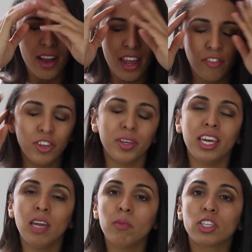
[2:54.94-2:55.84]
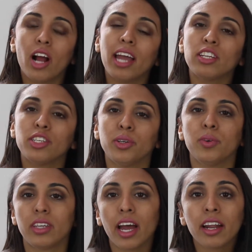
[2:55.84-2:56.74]
If you keep trying
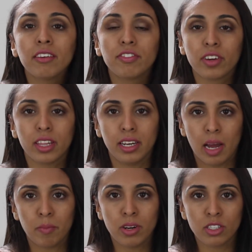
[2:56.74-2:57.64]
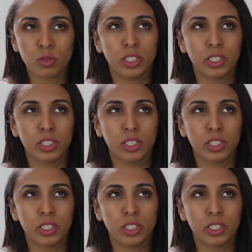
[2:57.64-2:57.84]
to get it for the numbers,